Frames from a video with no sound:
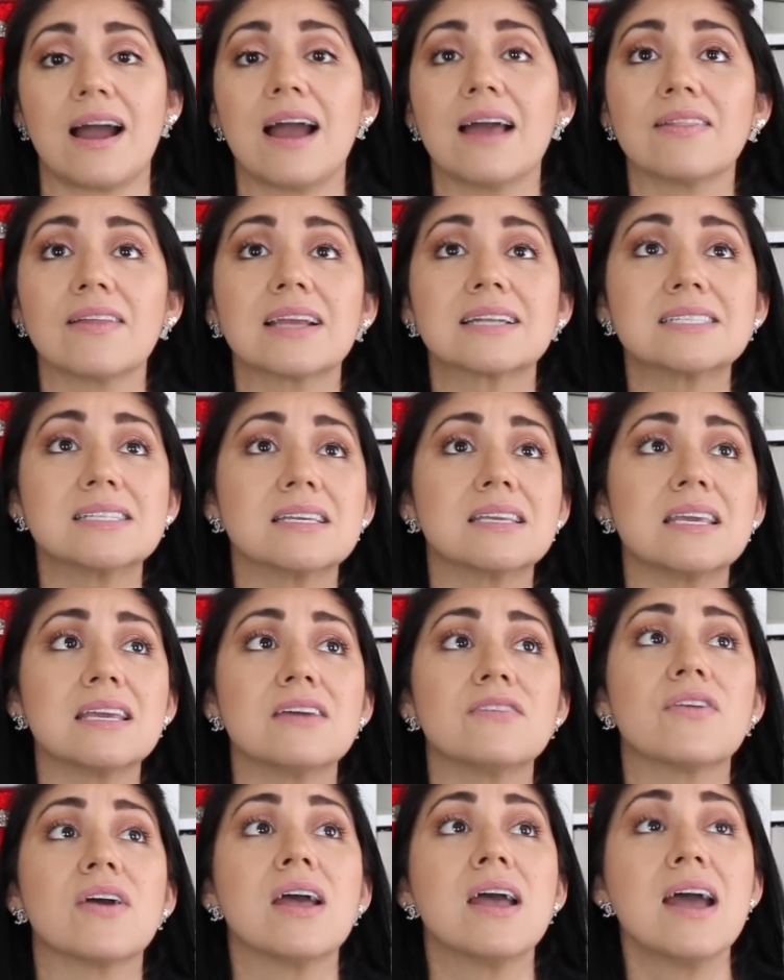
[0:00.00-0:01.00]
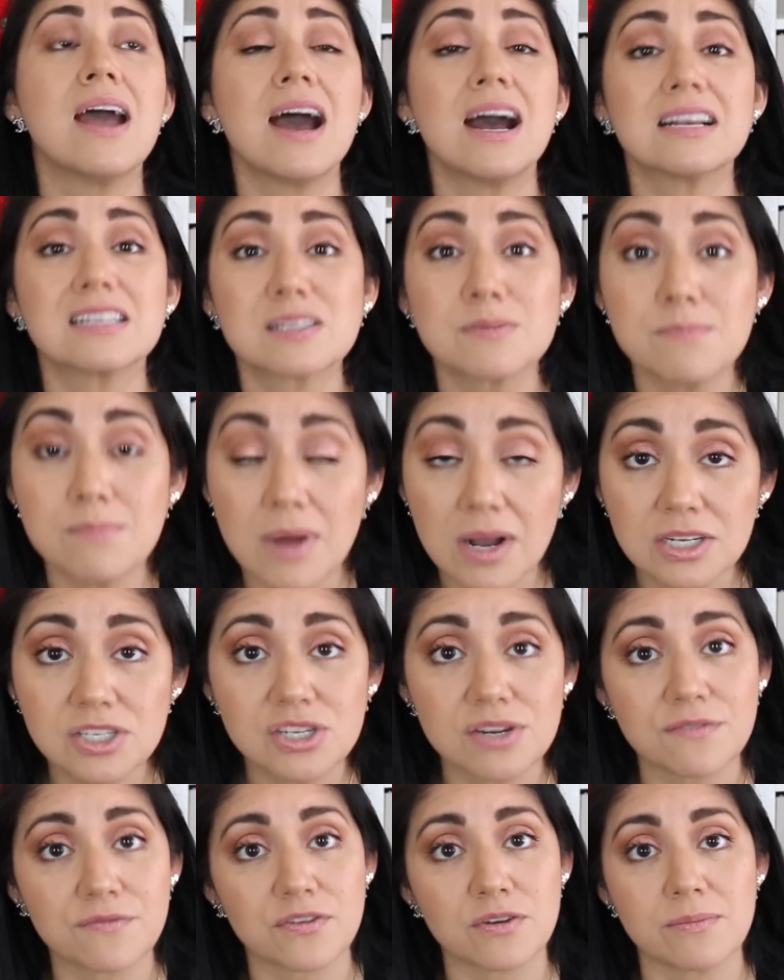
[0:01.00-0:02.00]
I like to give as much
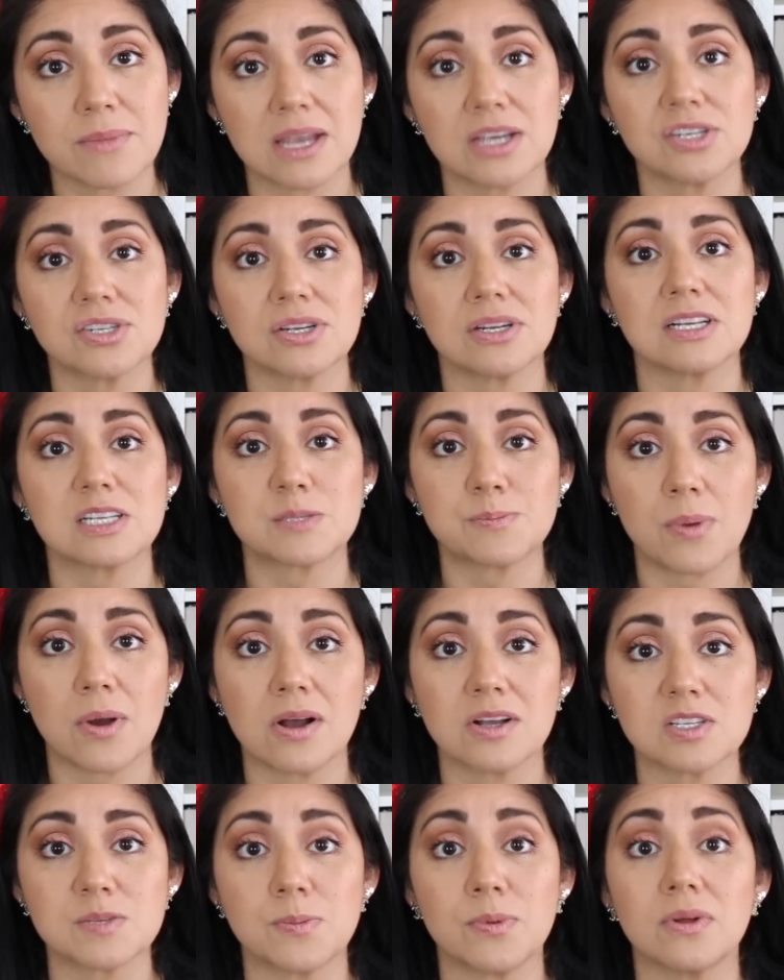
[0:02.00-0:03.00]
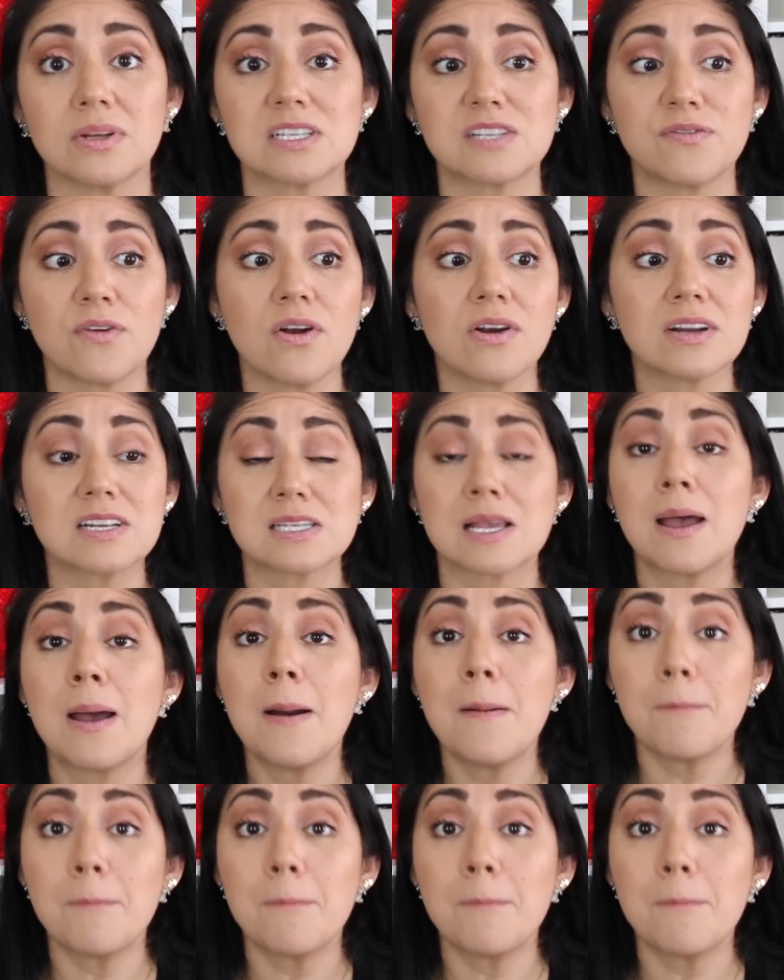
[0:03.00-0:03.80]
information as possible as far as